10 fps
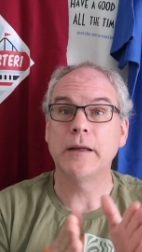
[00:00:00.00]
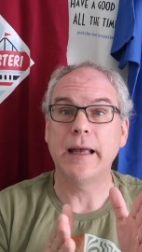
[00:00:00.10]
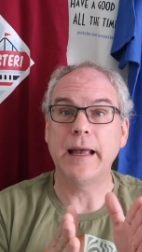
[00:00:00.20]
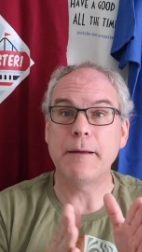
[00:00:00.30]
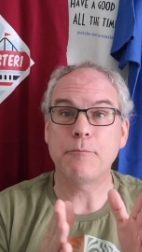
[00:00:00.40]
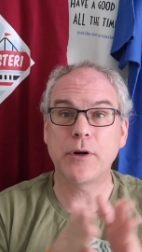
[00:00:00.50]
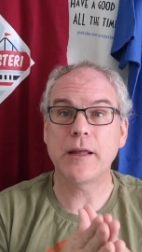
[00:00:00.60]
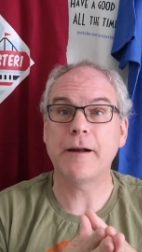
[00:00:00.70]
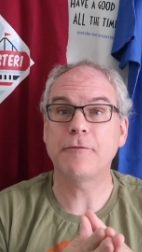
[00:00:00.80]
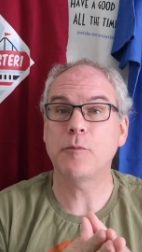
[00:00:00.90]
and pretty
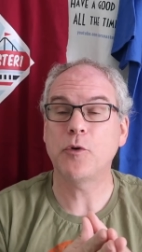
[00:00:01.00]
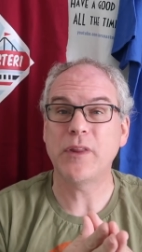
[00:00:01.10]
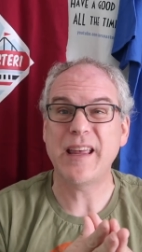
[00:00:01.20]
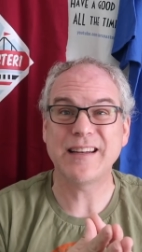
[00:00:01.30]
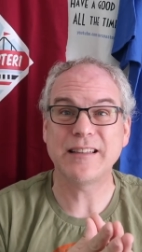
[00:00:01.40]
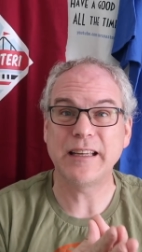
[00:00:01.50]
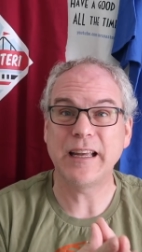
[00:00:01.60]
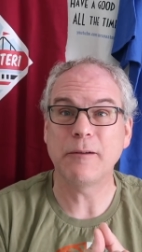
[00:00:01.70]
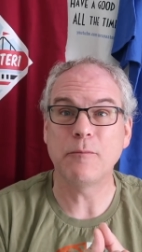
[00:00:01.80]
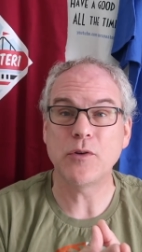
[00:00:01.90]
comfortable with handling